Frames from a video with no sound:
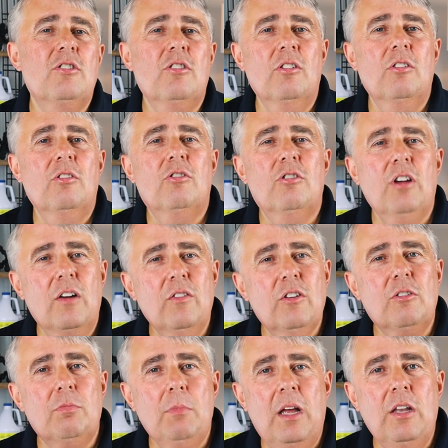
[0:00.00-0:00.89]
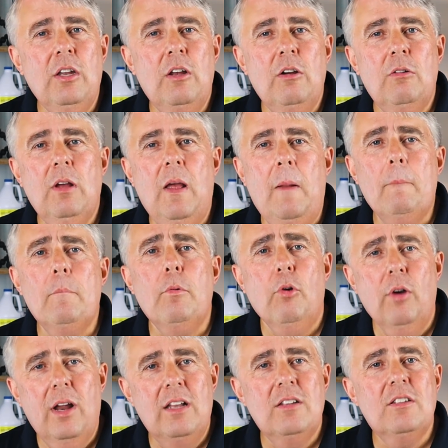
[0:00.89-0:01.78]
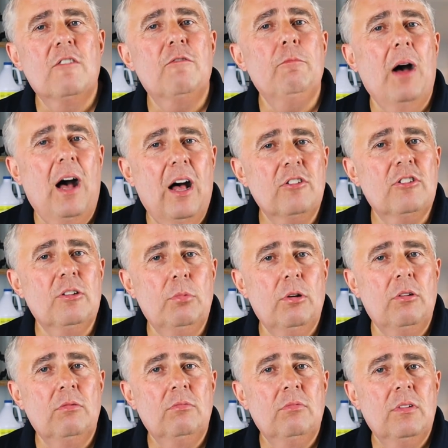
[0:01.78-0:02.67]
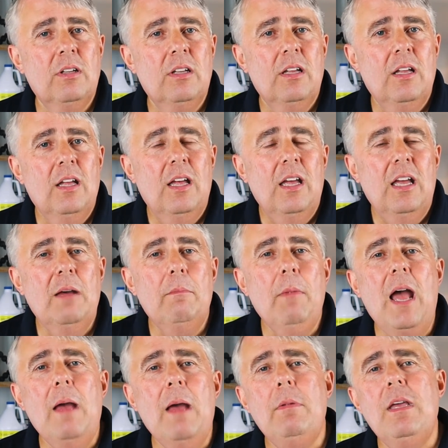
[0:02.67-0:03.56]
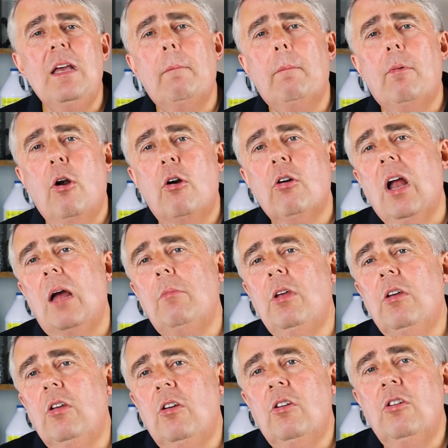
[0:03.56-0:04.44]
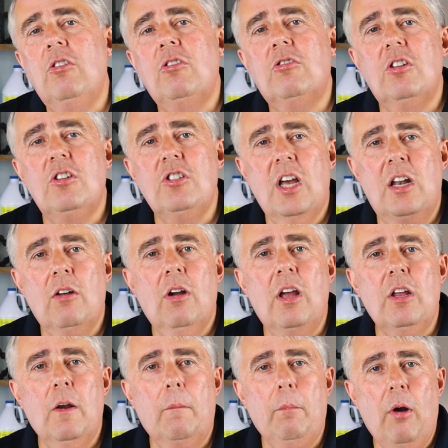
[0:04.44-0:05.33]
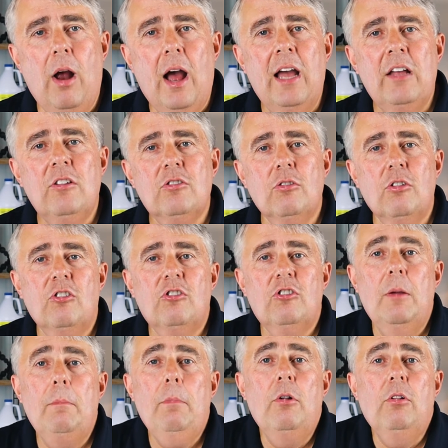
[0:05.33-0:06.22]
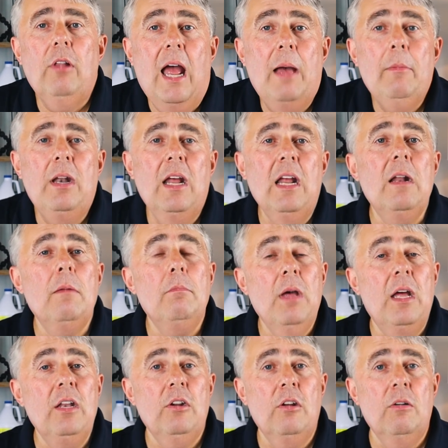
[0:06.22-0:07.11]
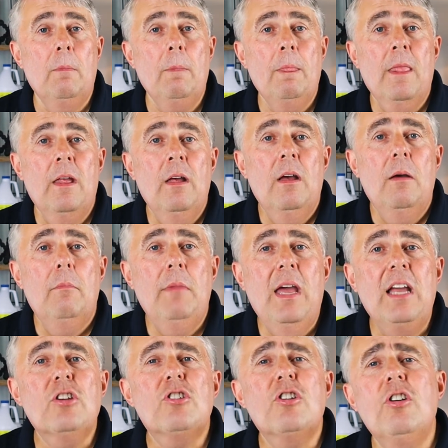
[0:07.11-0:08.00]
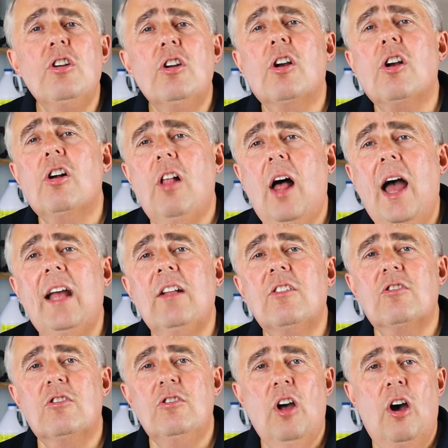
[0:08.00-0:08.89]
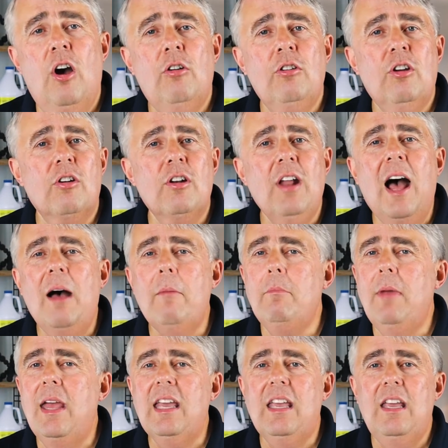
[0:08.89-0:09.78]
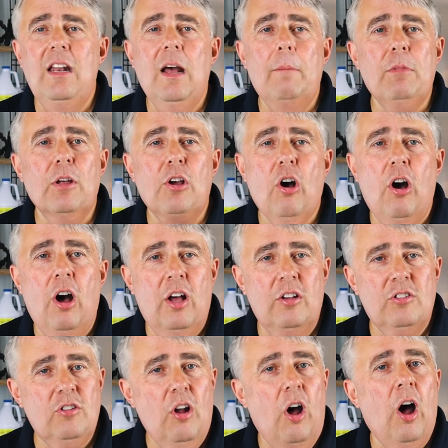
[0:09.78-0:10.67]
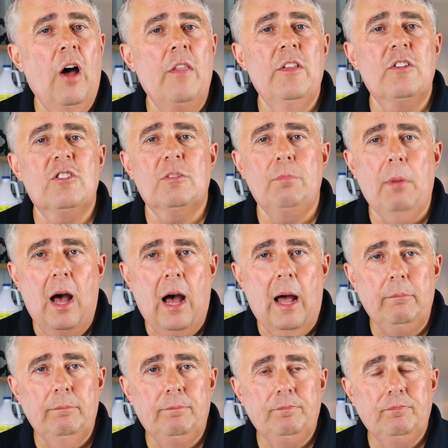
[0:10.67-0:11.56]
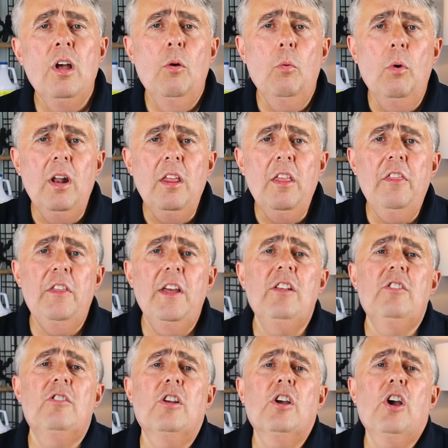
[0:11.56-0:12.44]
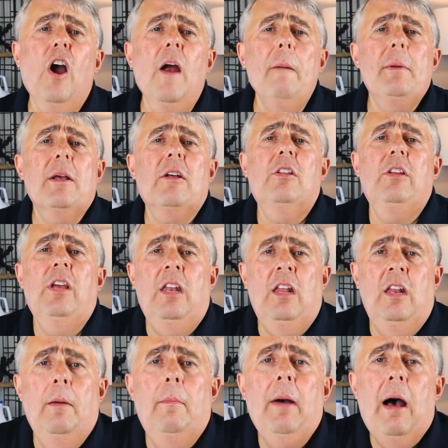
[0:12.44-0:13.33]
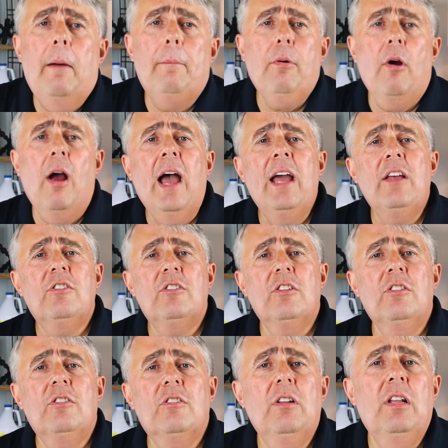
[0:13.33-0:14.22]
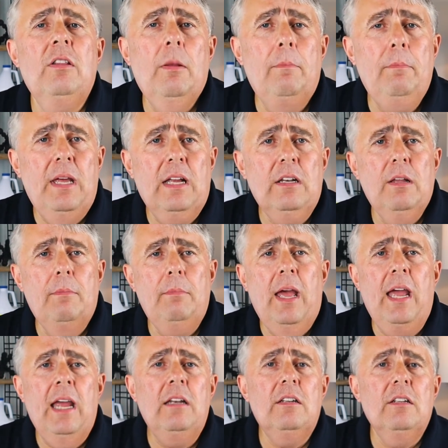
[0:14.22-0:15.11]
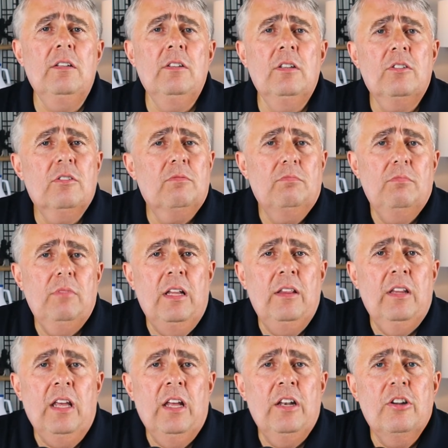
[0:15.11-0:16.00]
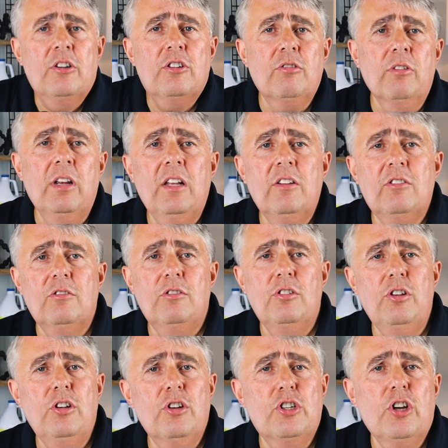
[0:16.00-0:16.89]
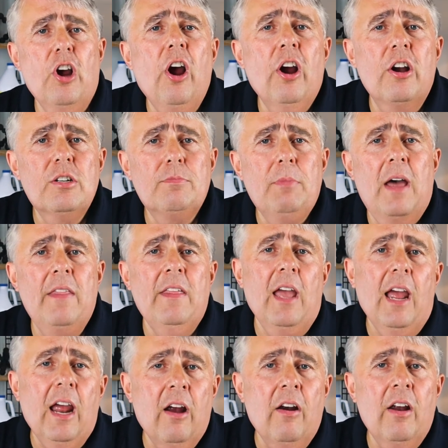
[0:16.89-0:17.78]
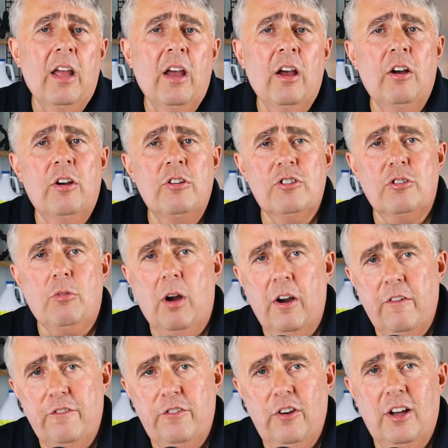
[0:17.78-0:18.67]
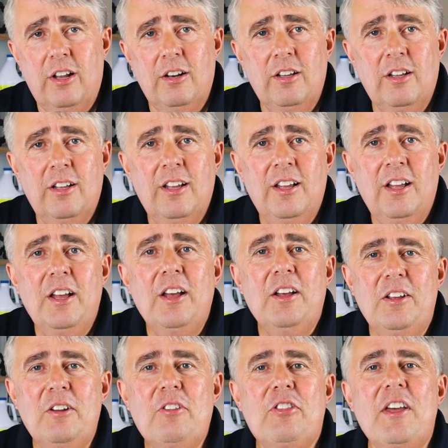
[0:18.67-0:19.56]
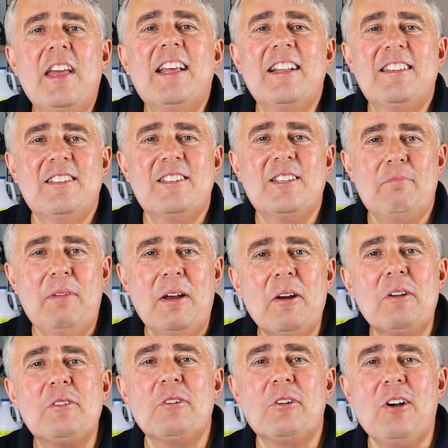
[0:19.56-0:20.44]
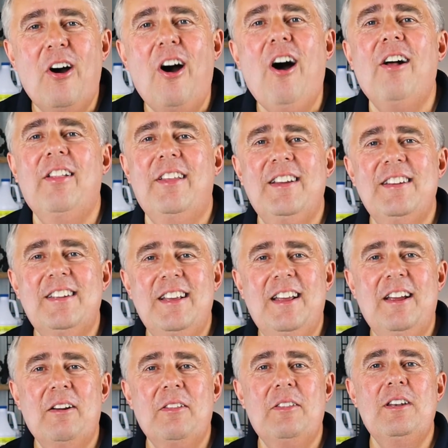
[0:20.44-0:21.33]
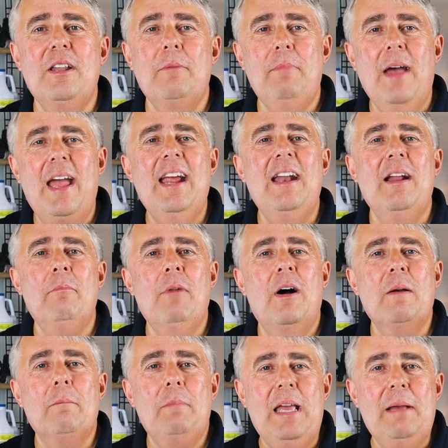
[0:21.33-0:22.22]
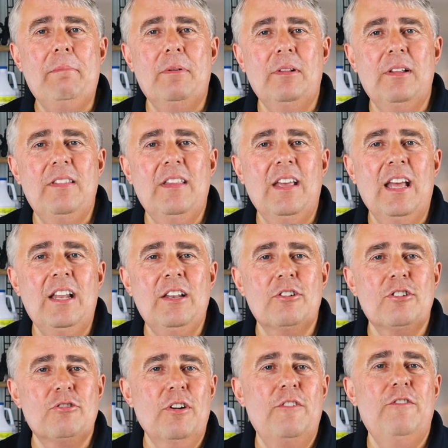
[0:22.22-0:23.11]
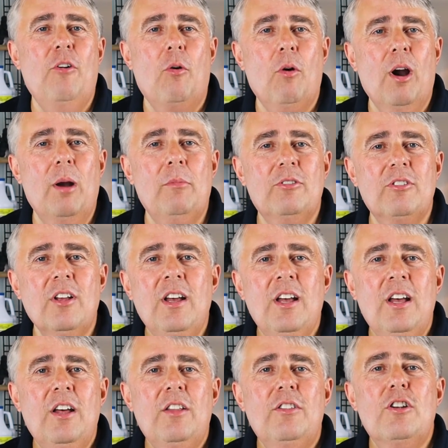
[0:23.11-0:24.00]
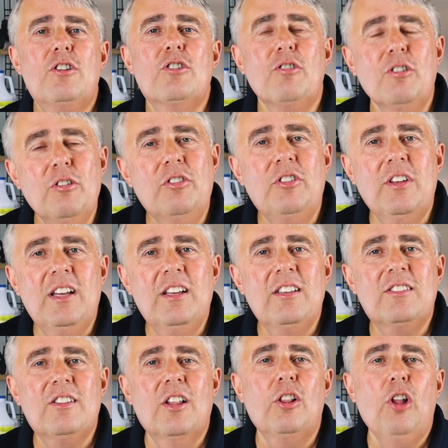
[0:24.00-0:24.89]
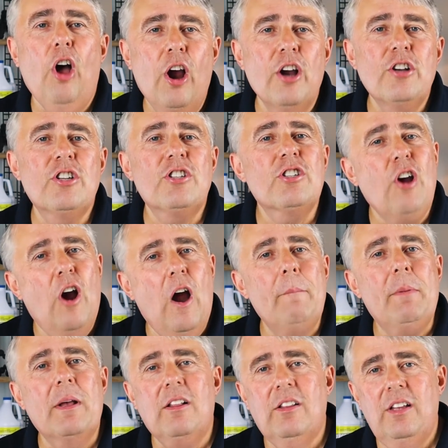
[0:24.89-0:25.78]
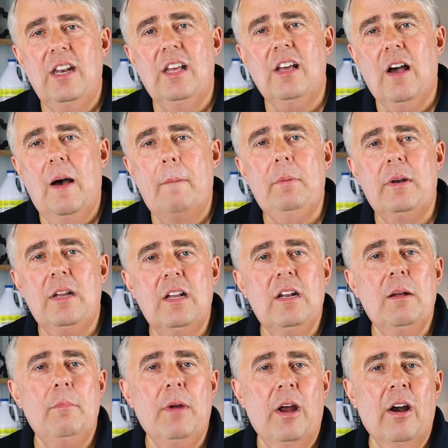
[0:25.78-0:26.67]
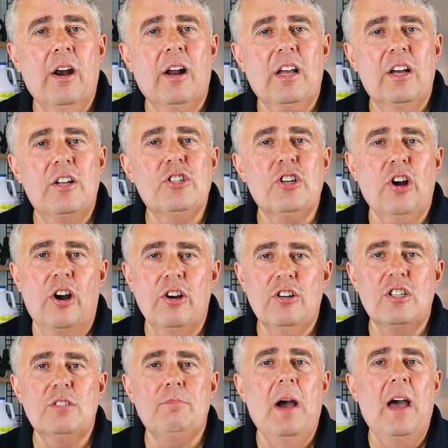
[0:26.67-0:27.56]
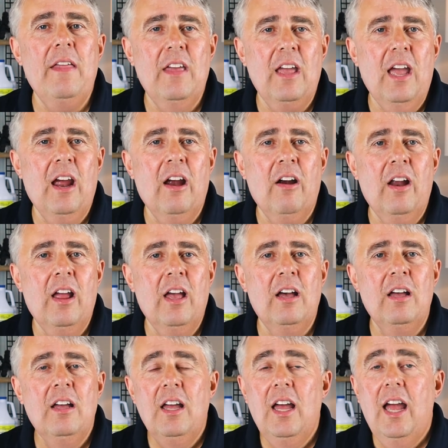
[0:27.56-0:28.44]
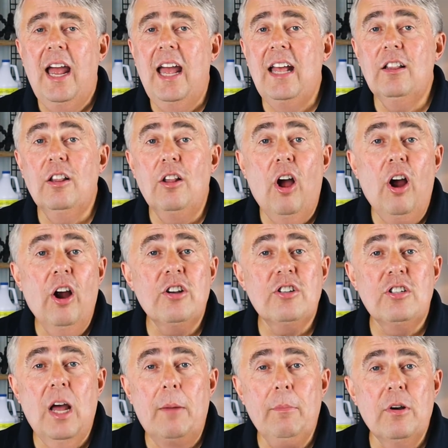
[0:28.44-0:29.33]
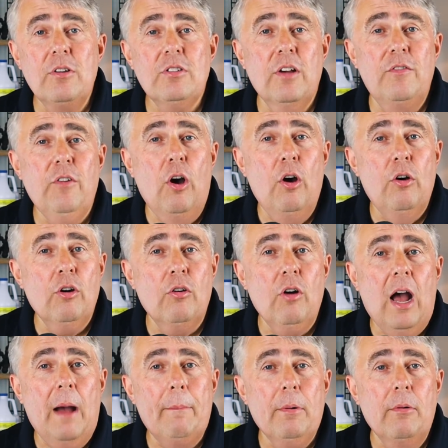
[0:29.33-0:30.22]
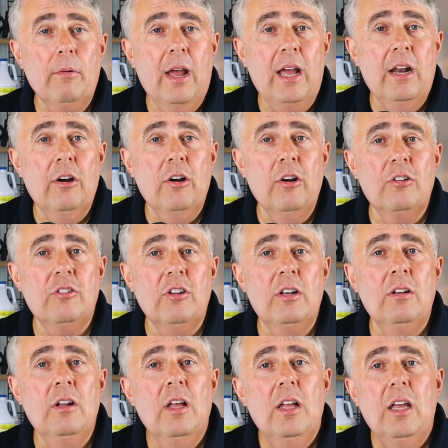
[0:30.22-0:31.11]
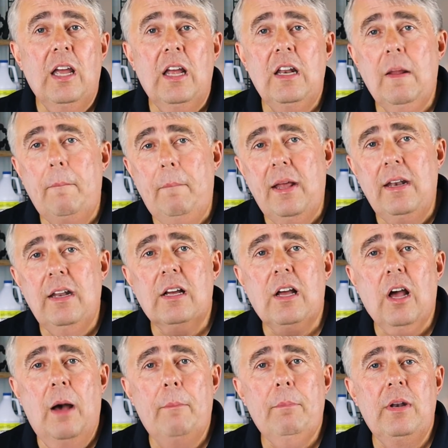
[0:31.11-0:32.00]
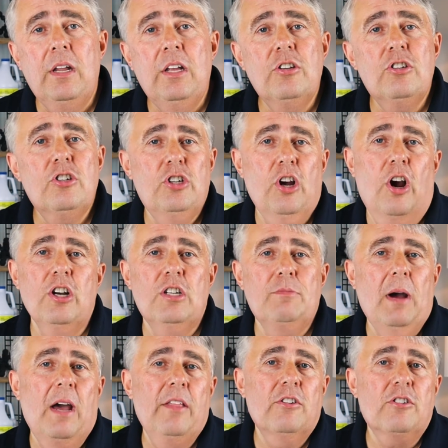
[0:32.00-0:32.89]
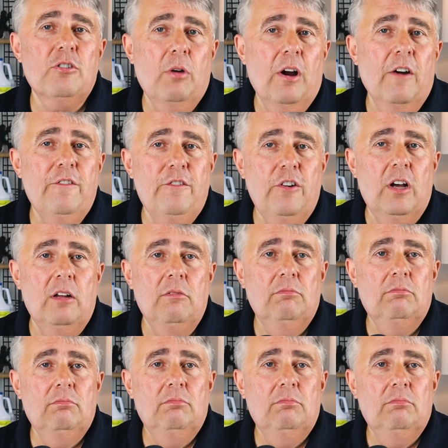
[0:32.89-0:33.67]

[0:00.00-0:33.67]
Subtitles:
your service menu in print if possible. It might be a program you use to generate your price or a simple laminated menu. Make sure your clients know you're not making up the cost on the spot. One of the things in carpet cleaning about price is, and the big debate in the industry is, do you charge by the area or square foot? You'd think it's a spiritual calling to hear the debate among people in the industry forums. The truth is, the largest carpet cleaning company in America charges by the area, and large numbers of owner-operators and independent companies charge by the square foot.